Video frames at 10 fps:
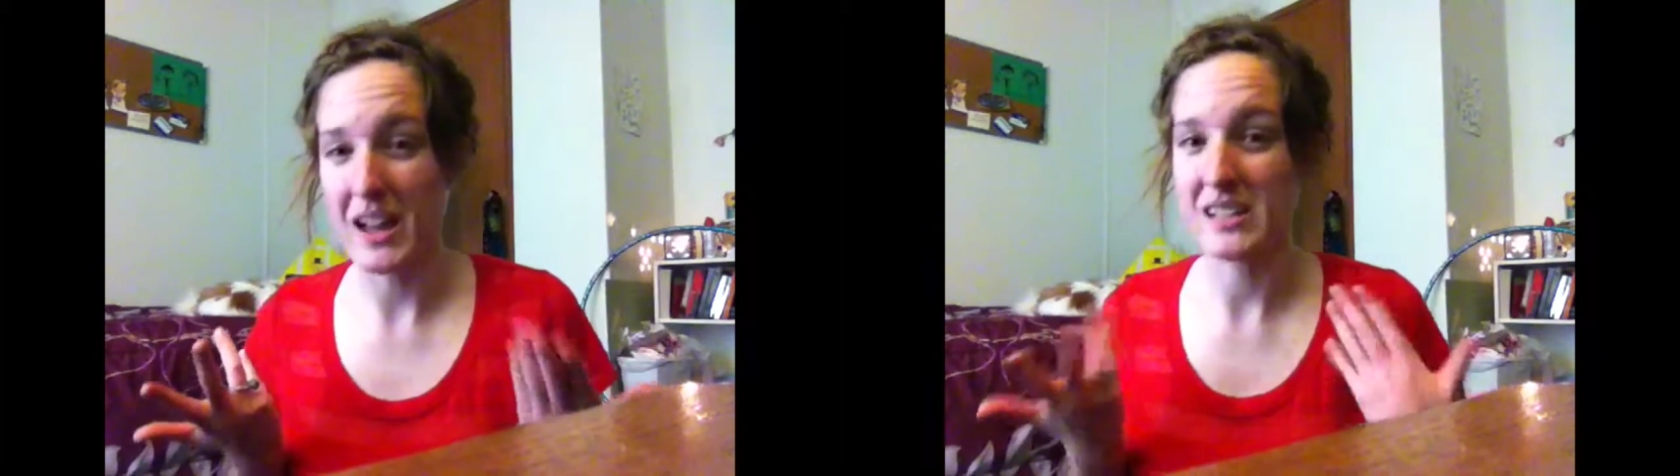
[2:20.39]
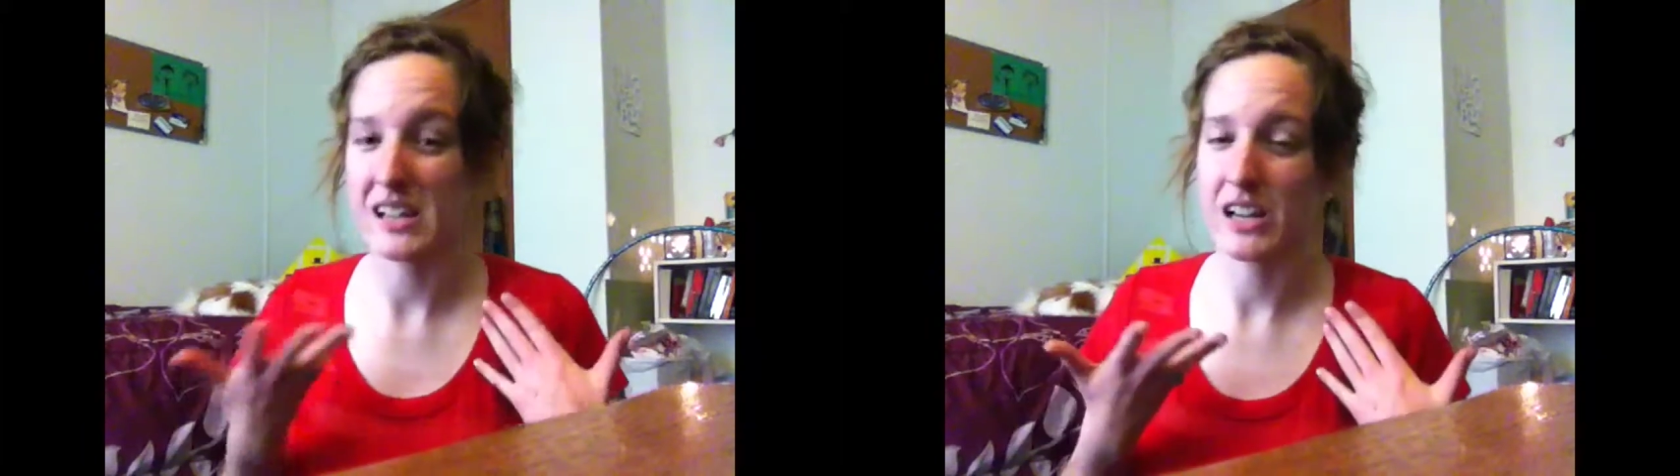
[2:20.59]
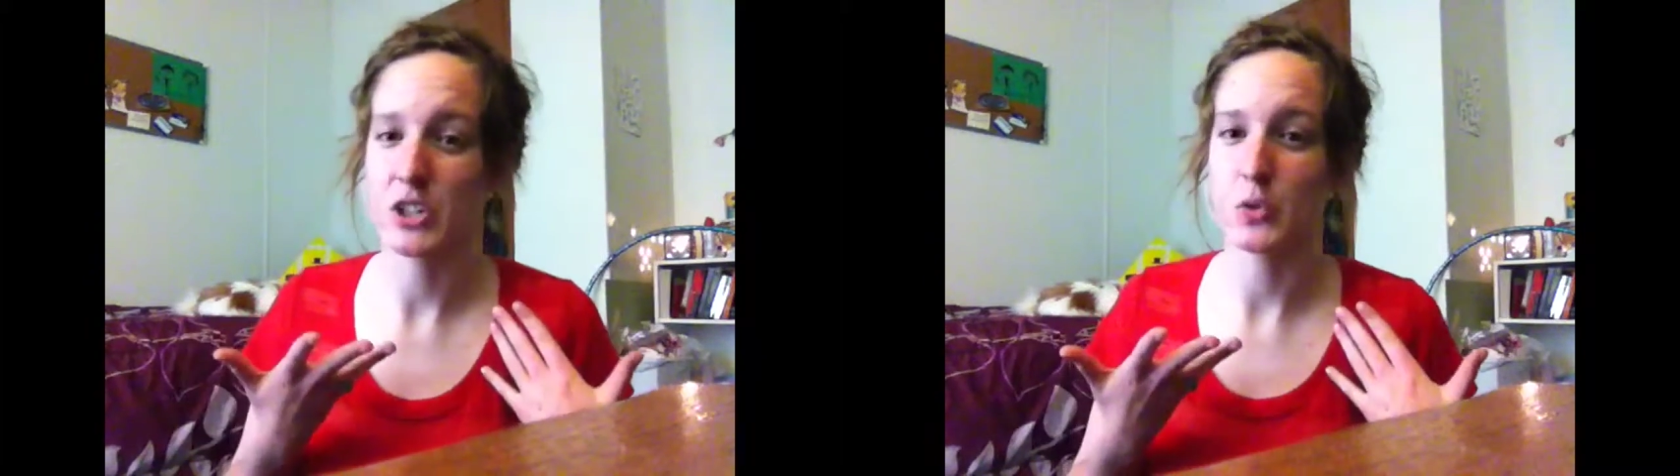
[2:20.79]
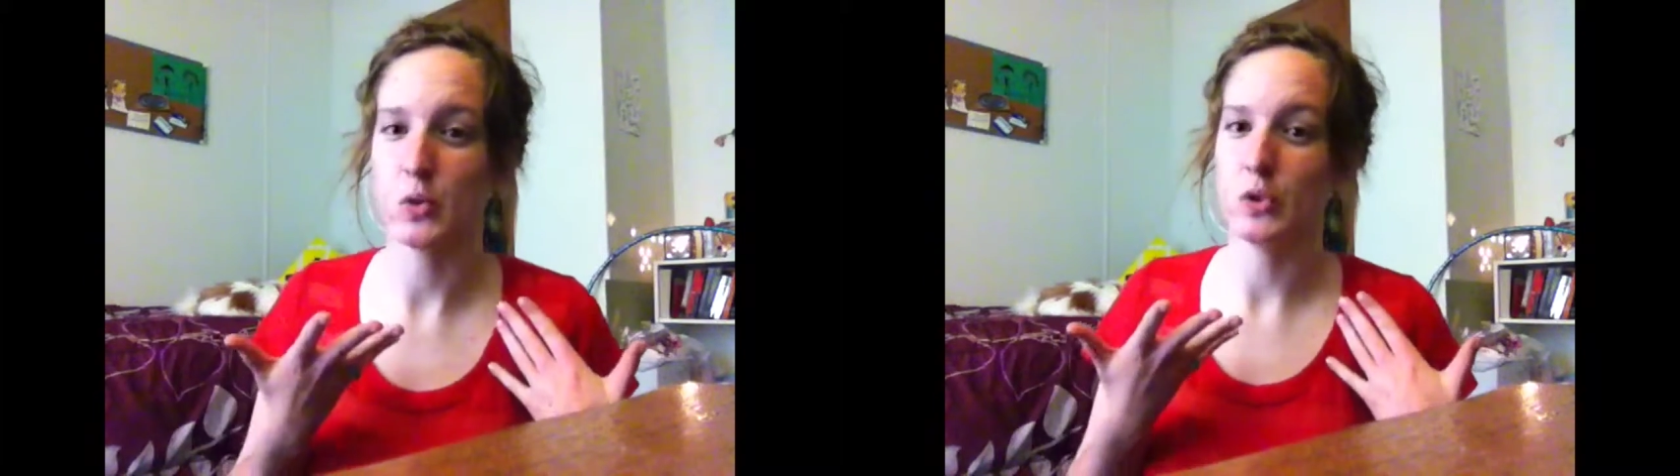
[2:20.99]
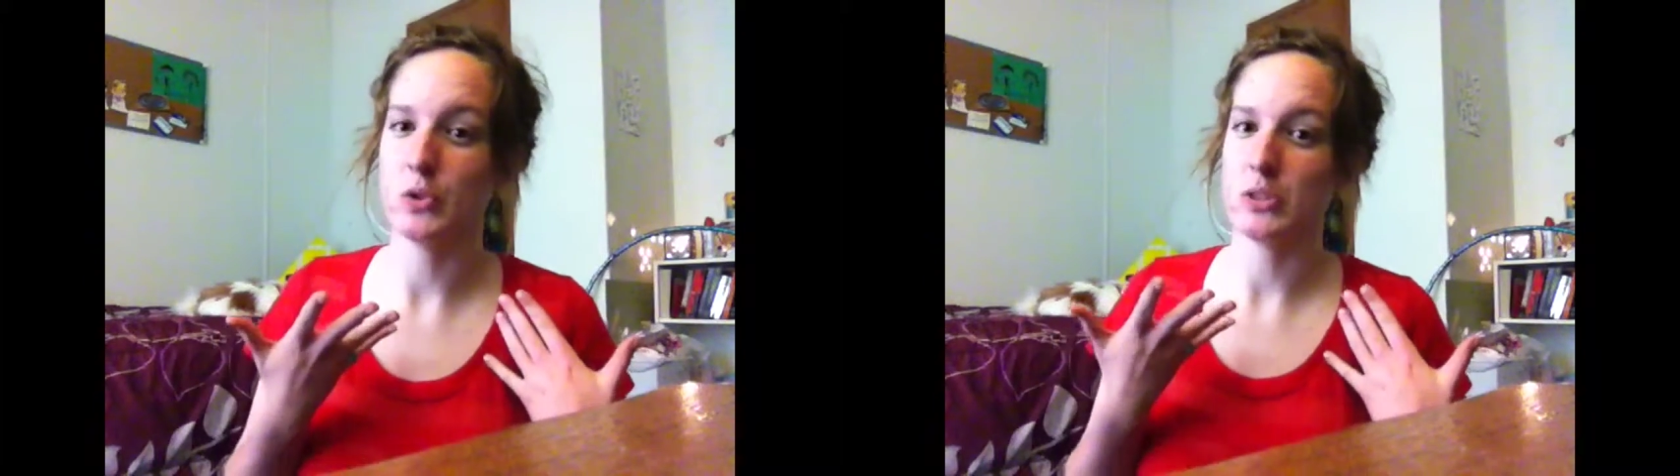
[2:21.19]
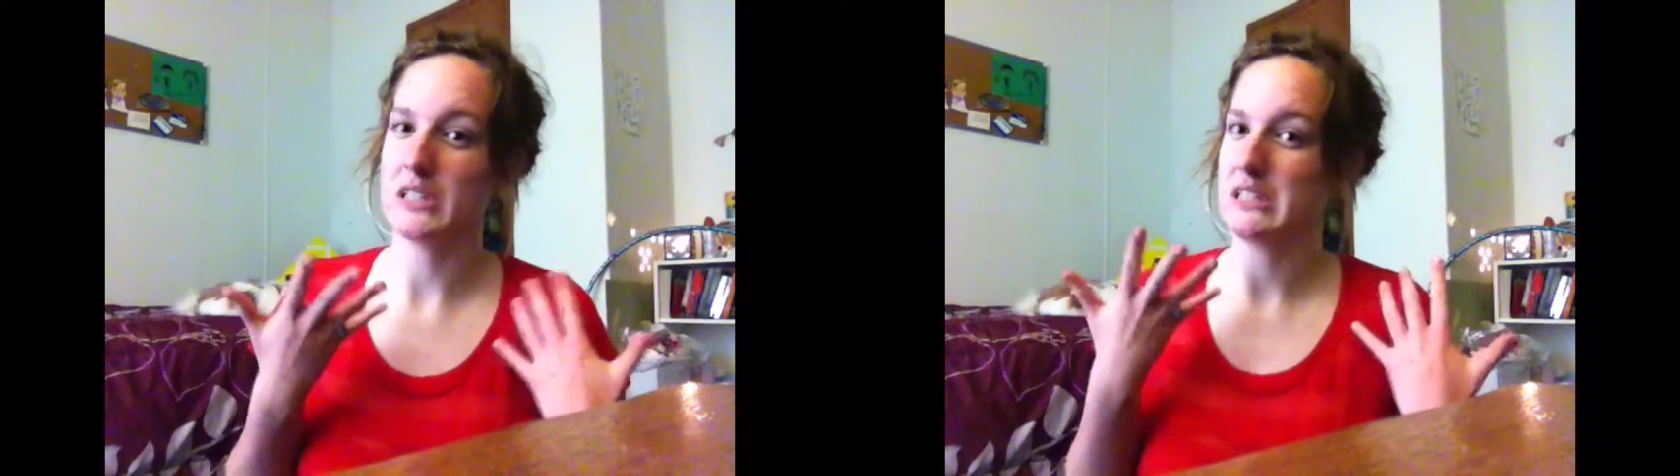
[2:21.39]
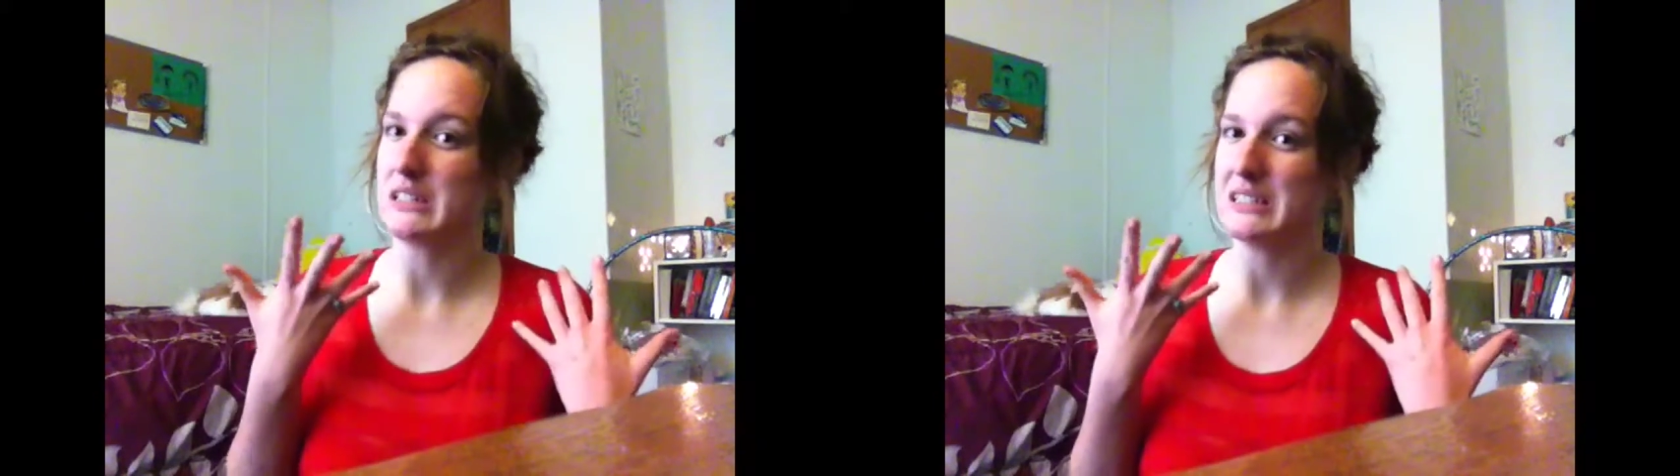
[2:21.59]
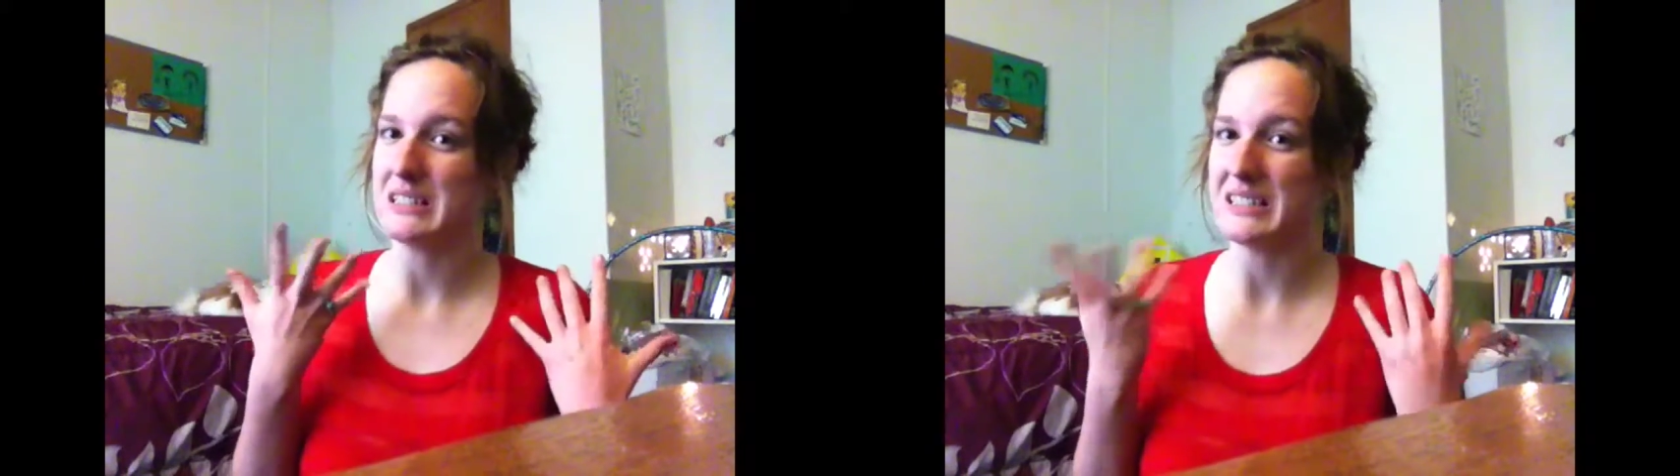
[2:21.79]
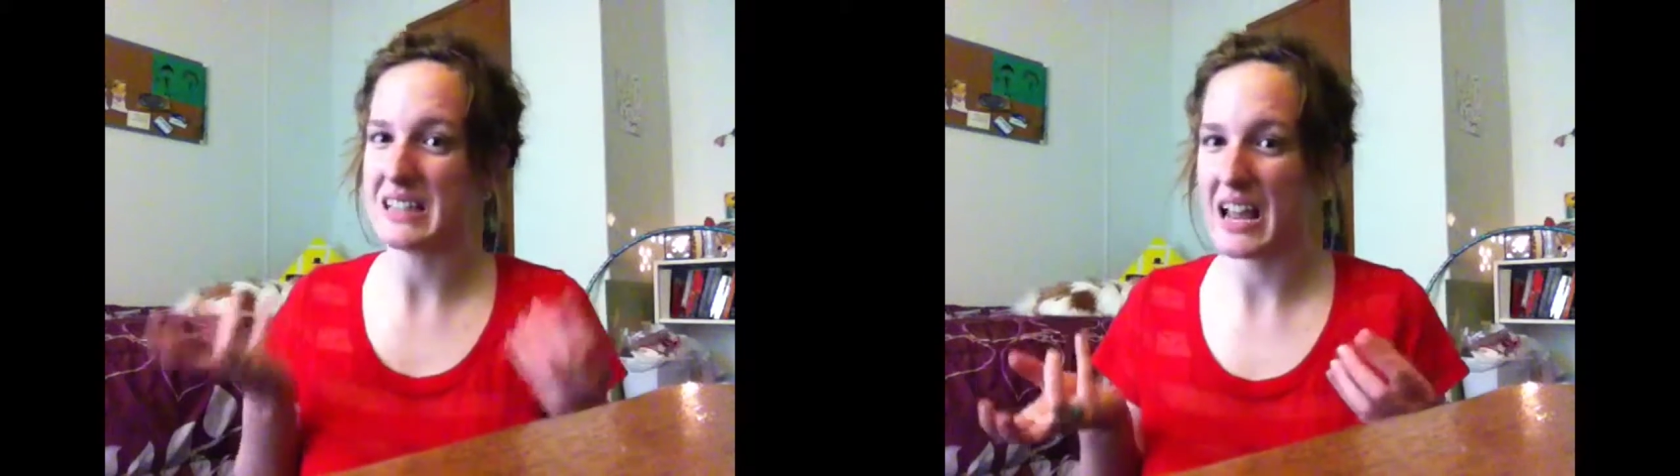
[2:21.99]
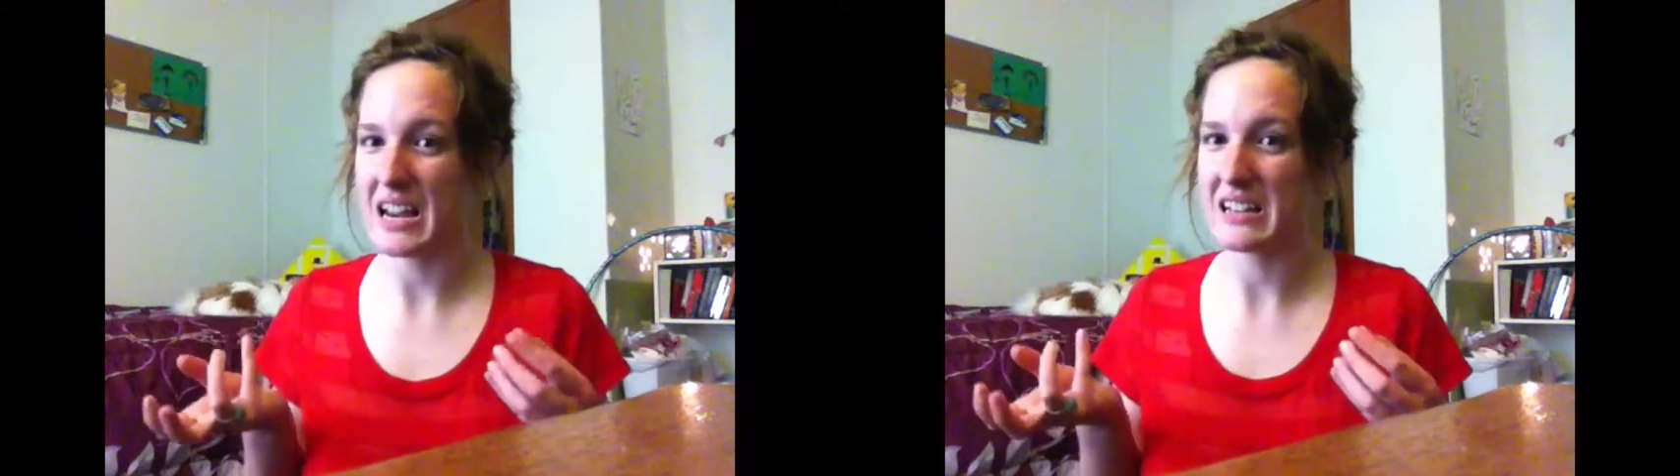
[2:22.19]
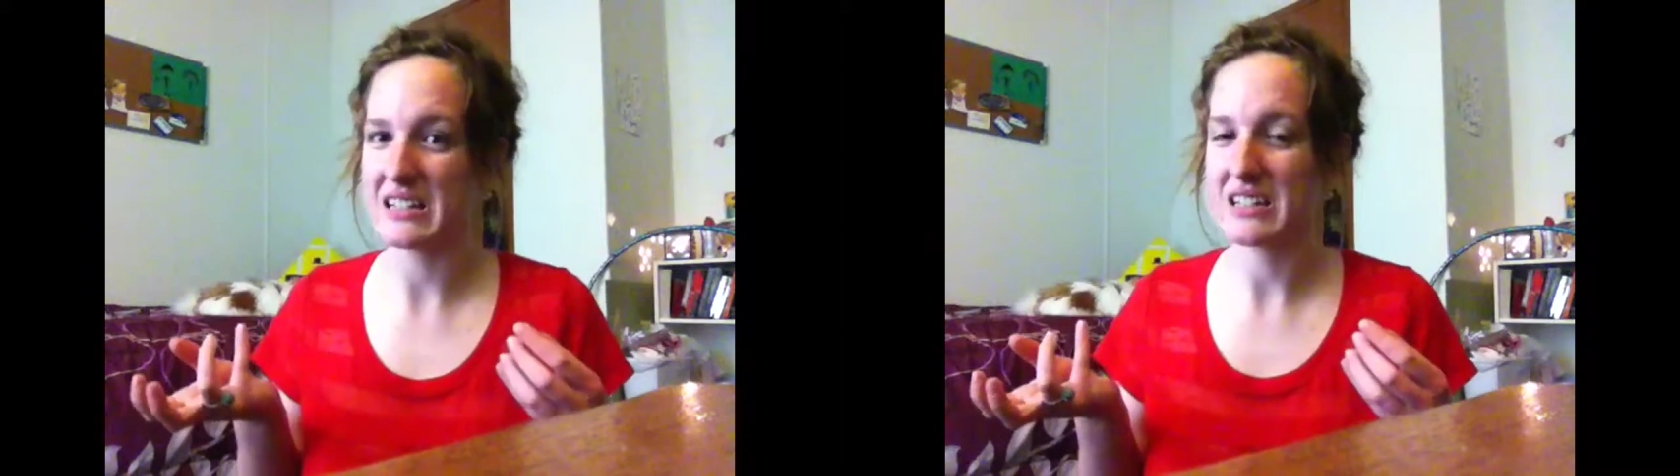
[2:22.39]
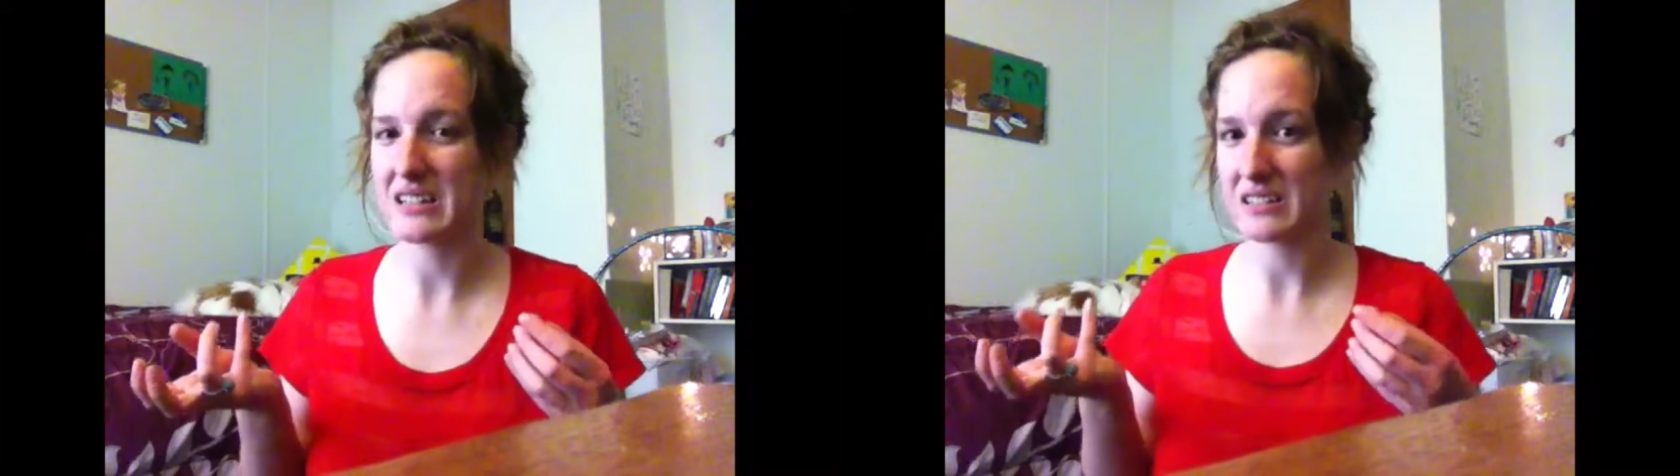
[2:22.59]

asexuals date